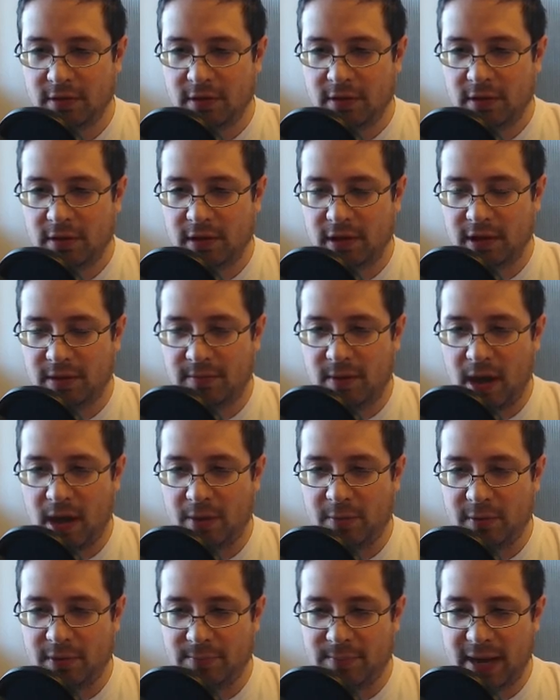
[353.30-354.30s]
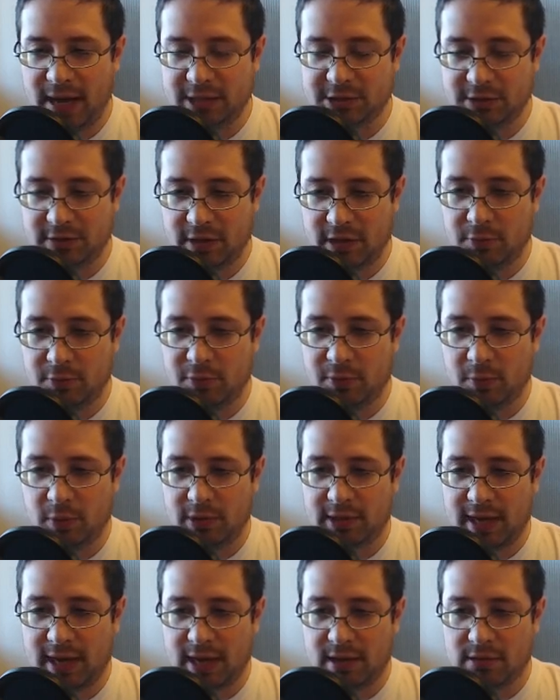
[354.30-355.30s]
I would imagine that you would
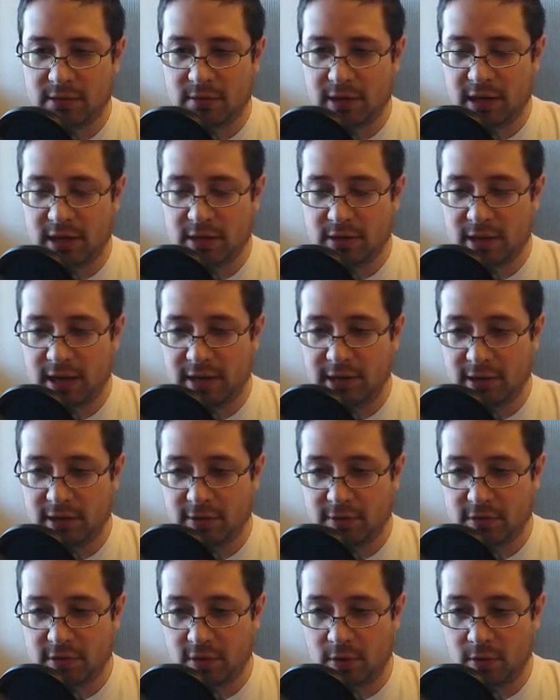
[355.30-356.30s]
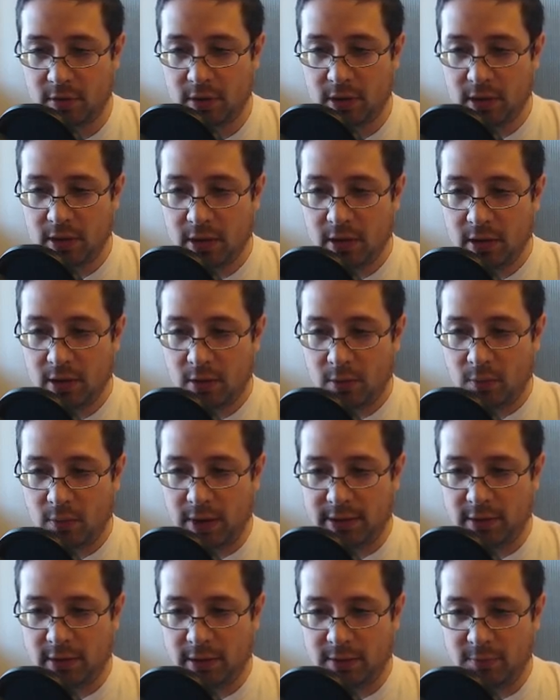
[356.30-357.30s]
want to castle kingside here. So
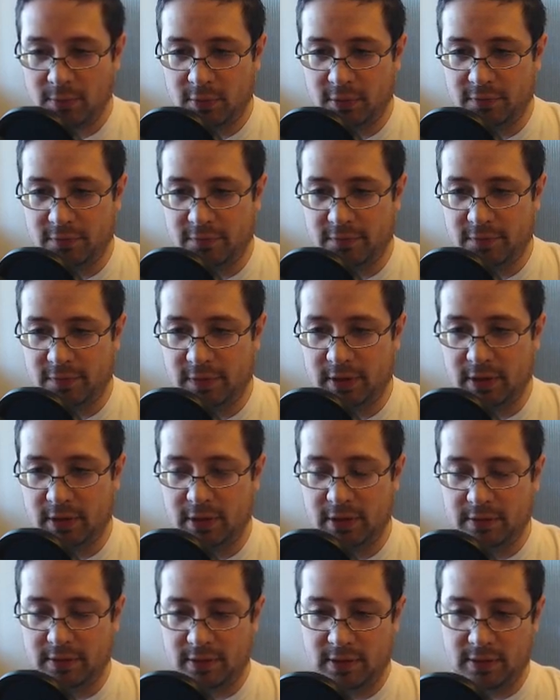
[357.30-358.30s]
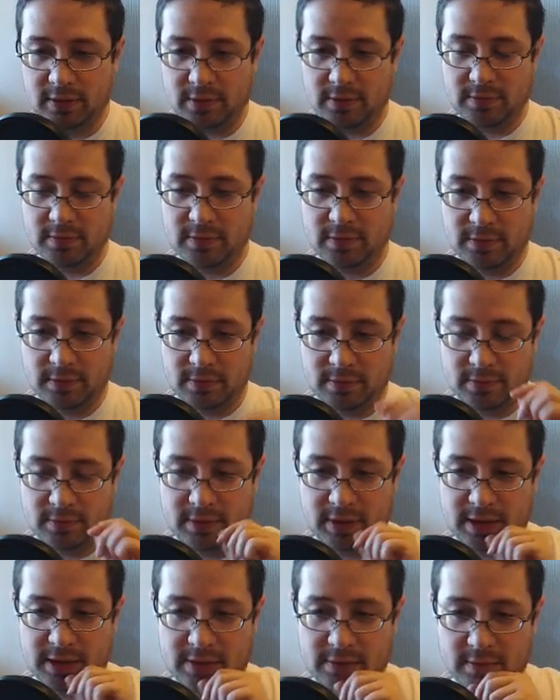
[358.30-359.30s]
why not move the
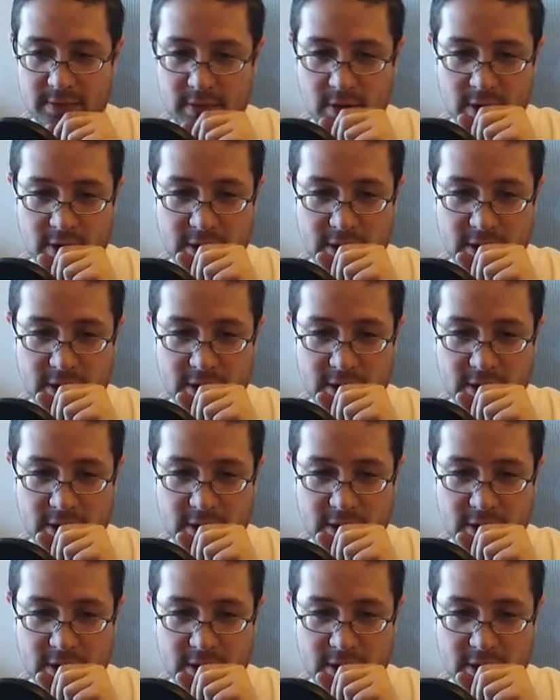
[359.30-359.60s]
knight on